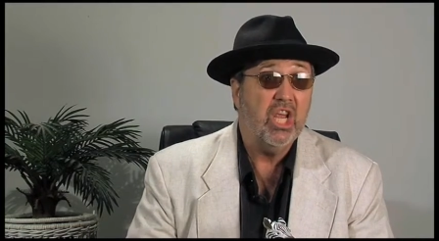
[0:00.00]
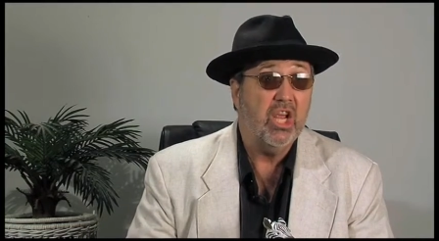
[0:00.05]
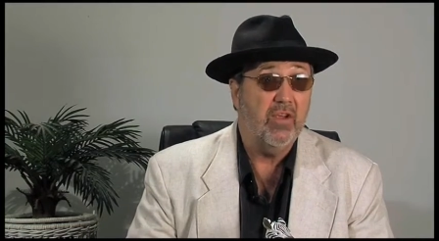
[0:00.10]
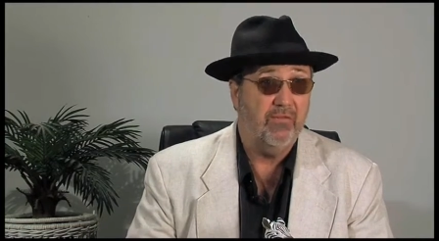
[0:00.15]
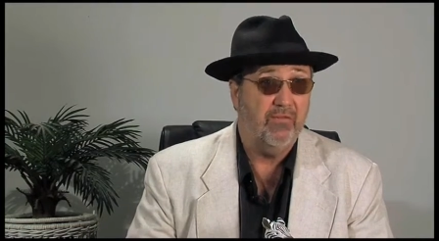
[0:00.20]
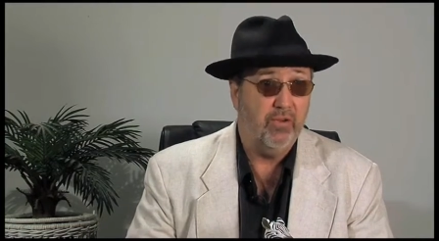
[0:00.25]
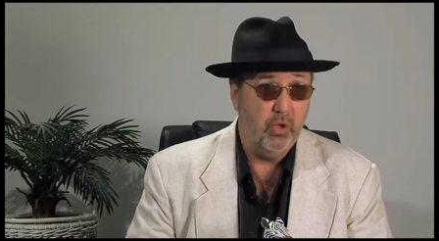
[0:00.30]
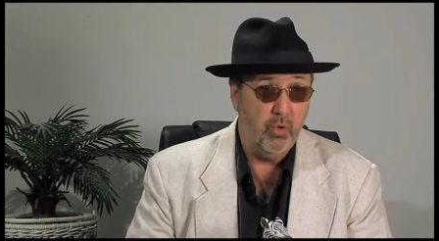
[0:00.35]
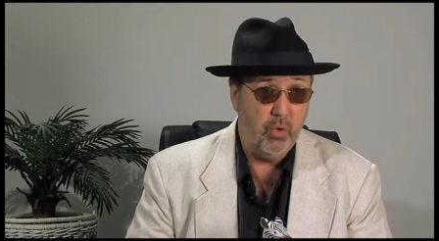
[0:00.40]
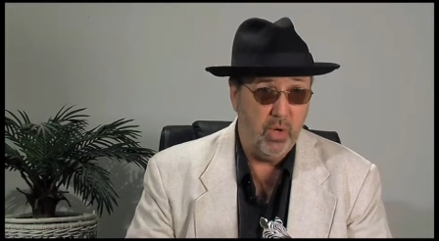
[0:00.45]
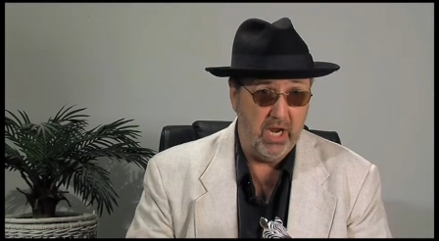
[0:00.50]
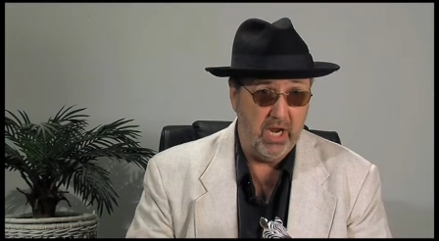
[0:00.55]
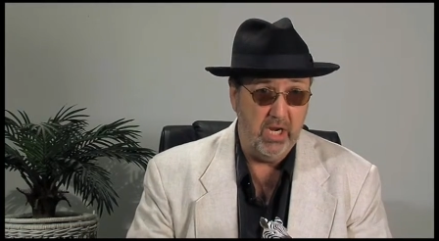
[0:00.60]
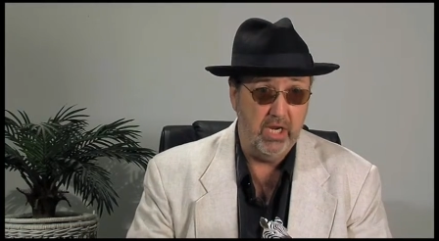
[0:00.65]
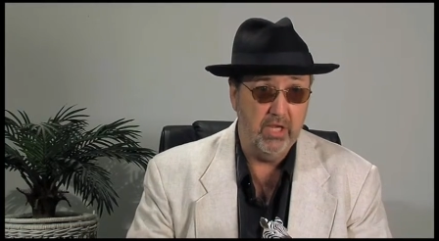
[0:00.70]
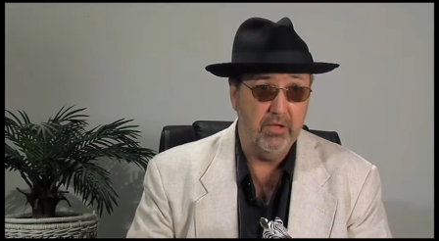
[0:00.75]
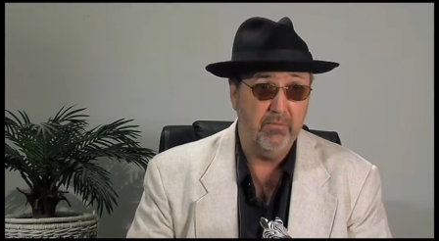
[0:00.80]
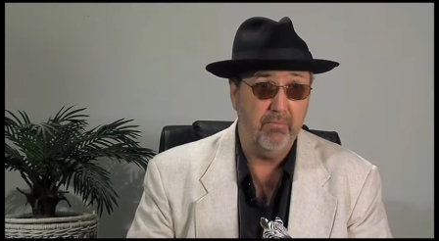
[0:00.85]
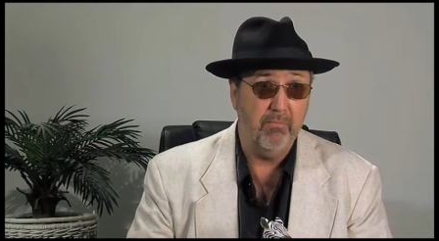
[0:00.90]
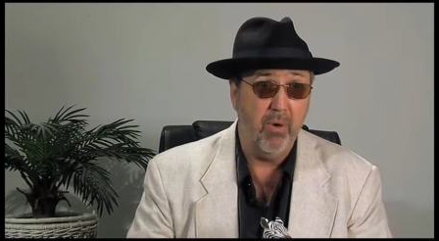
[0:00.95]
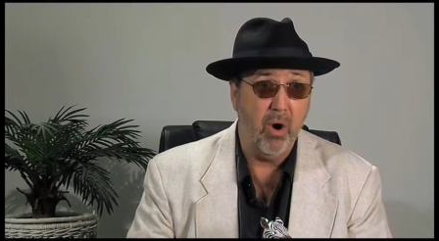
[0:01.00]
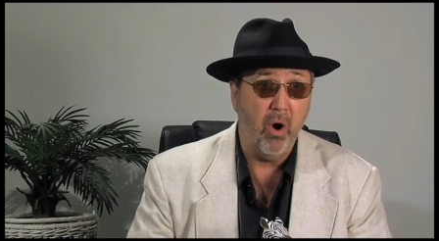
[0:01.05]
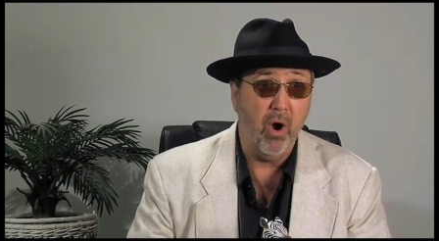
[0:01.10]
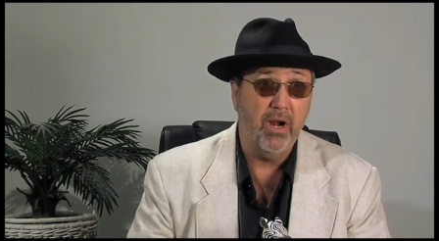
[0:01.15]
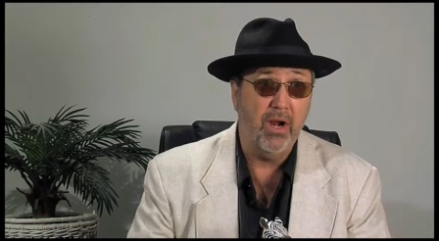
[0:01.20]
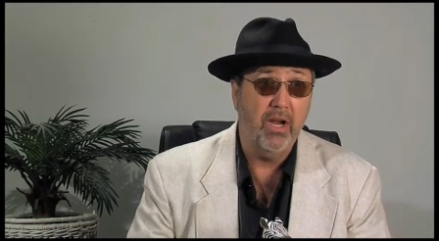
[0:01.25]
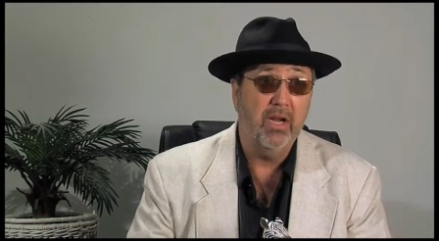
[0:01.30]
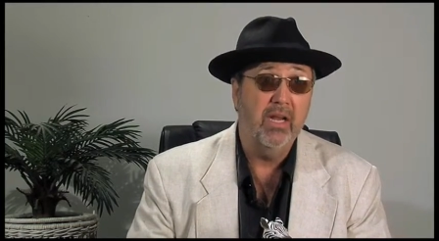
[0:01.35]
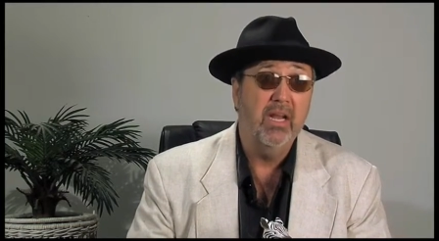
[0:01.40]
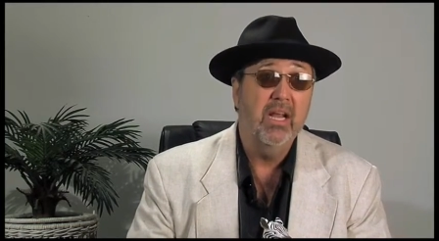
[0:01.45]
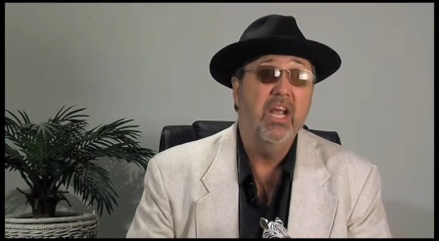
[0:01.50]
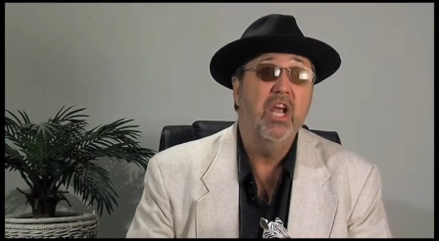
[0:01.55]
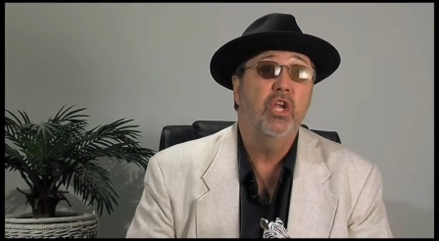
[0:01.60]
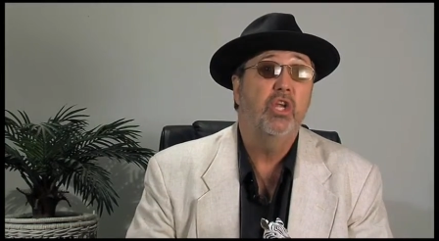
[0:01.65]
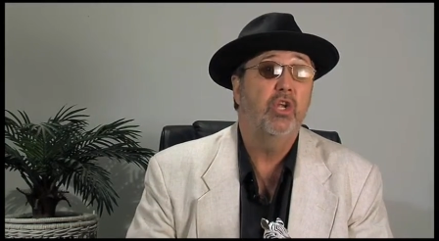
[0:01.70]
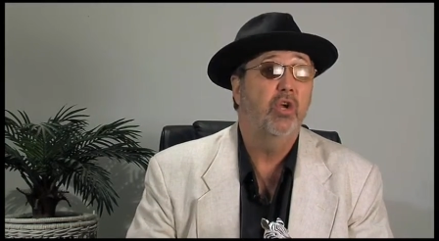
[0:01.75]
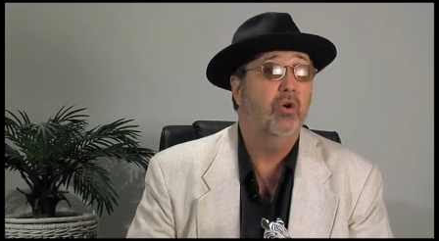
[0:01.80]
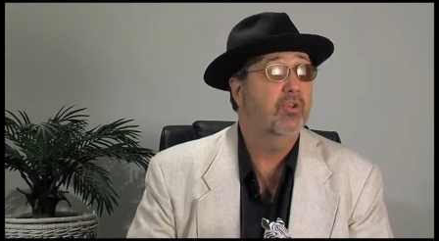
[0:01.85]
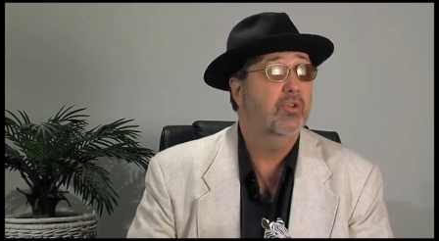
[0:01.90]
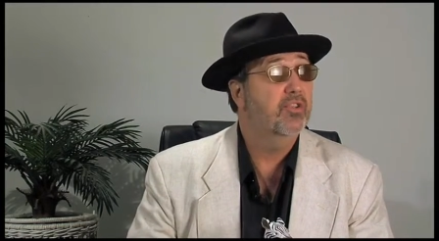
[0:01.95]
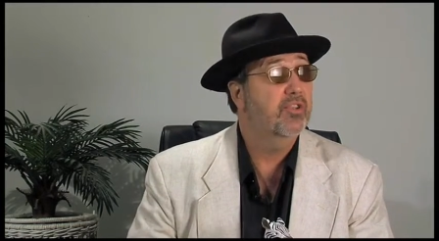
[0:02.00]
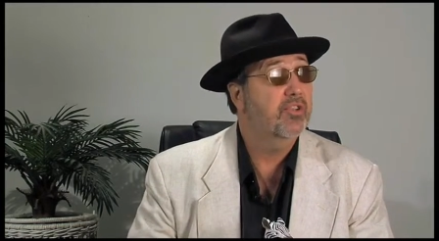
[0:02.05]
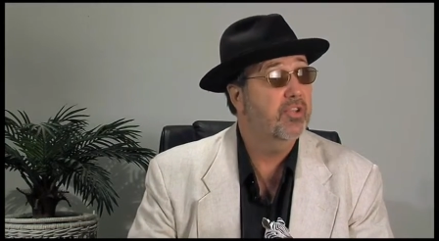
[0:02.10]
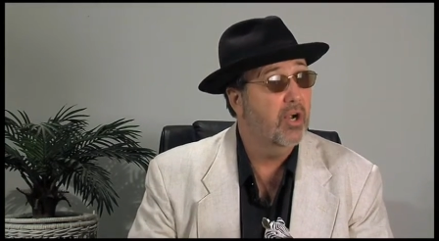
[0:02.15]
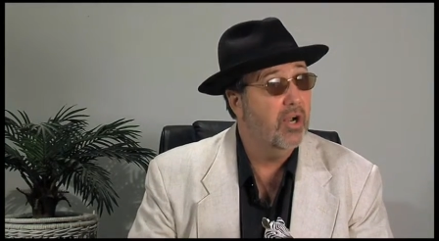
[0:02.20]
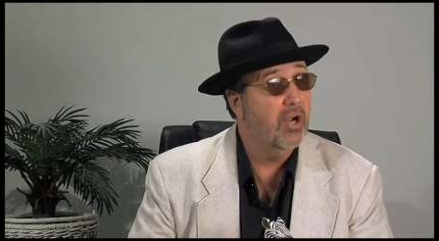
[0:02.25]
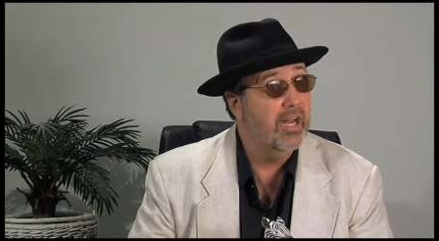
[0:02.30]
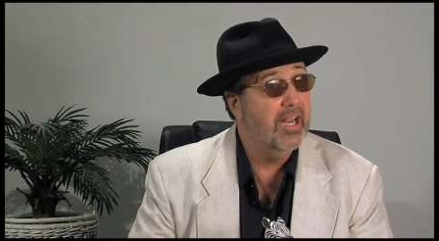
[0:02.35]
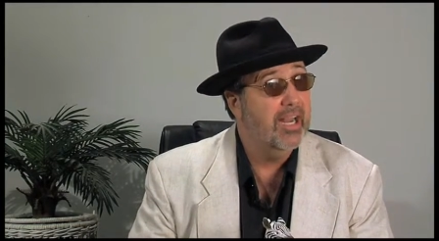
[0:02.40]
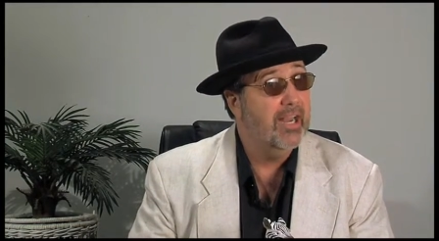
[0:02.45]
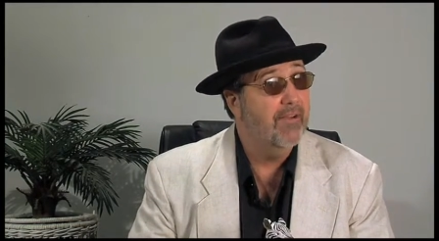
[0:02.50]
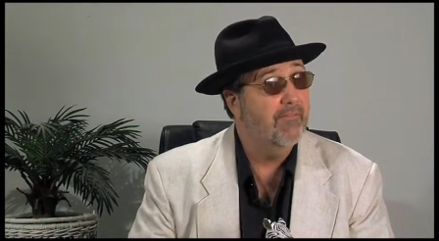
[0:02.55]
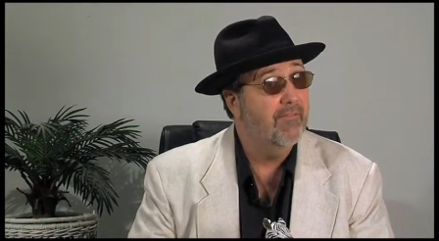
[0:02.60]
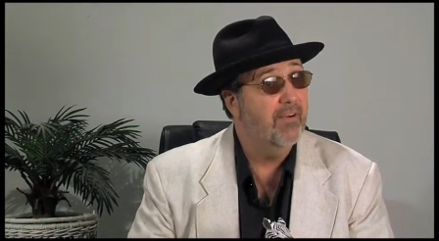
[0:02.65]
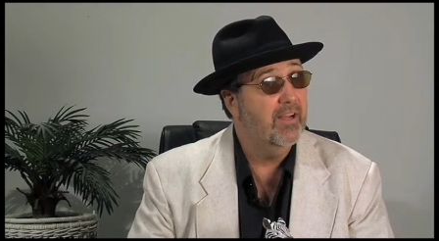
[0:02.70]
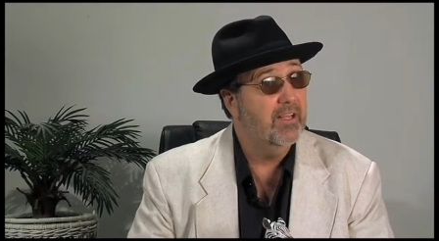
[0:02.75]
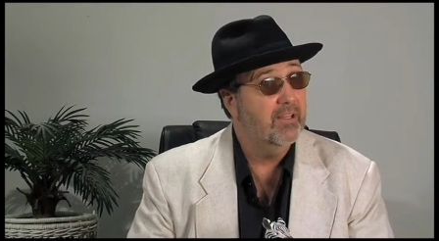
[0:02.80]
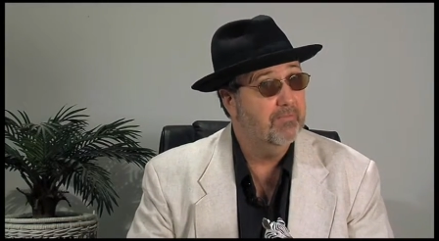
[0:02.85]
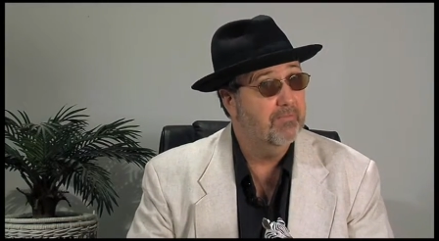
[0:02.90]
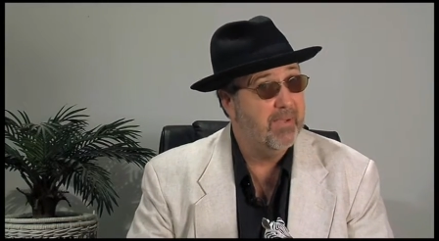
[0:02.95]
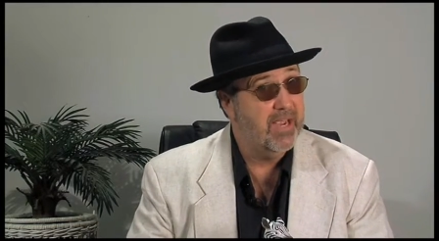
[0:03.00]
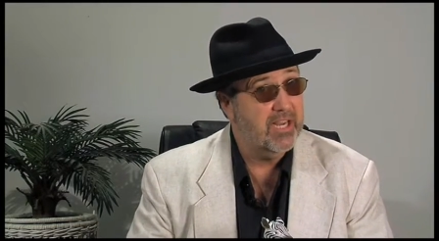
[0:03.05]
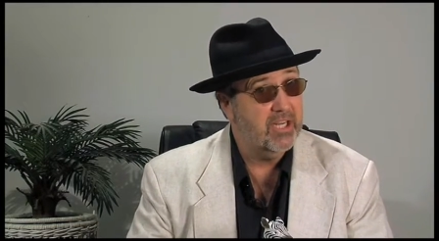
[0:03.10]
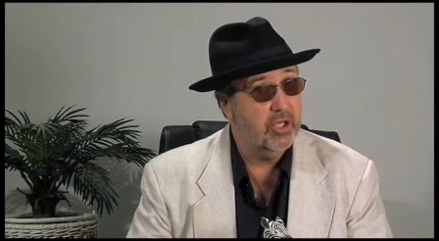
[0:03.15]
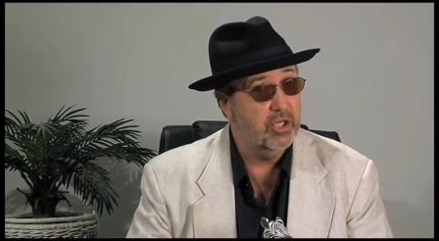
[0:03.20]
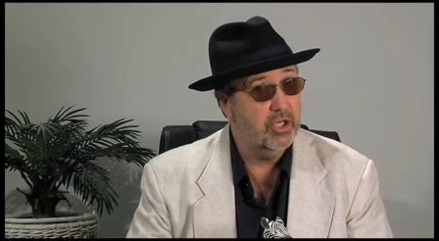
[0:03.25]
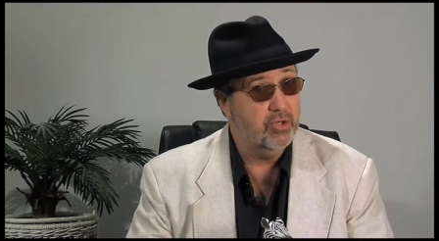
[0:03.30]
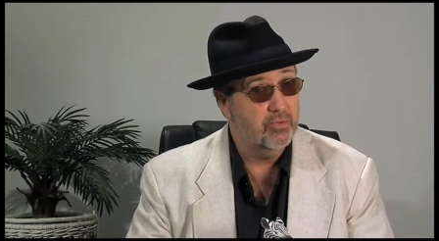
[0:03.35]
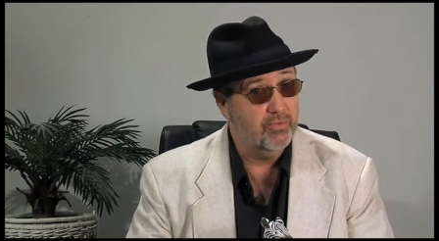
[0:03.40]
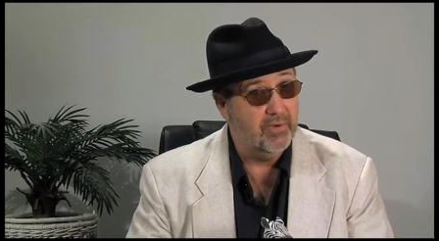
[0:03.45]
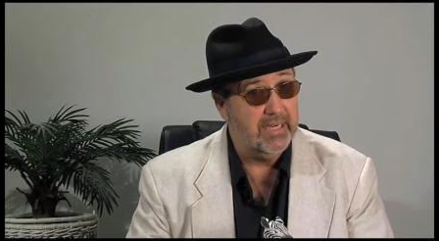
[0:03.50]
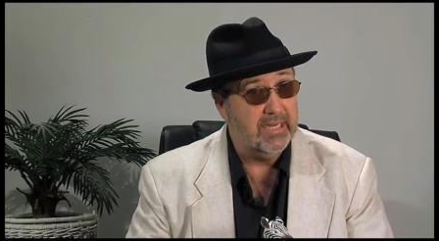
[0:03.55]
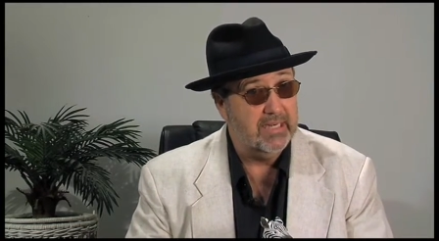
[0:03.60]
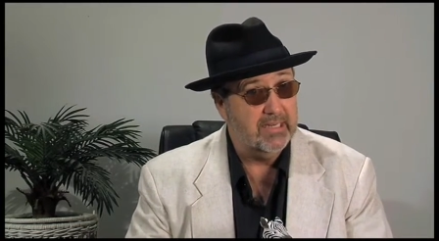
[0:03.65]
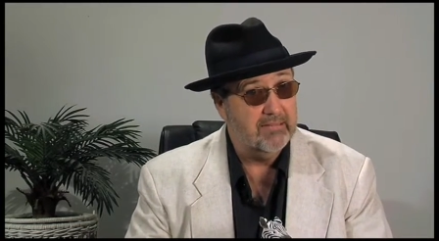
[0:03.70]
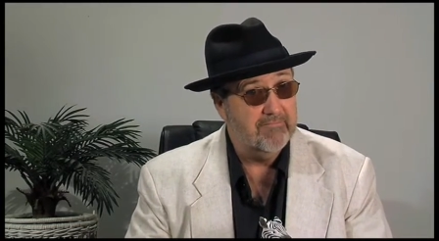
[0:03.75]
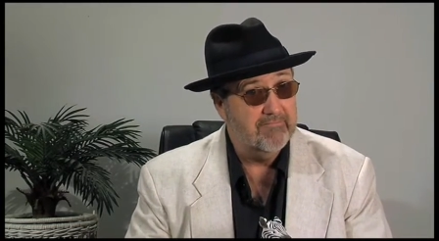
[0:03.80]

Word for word: If you here this morning, you're certainly in for a special treat.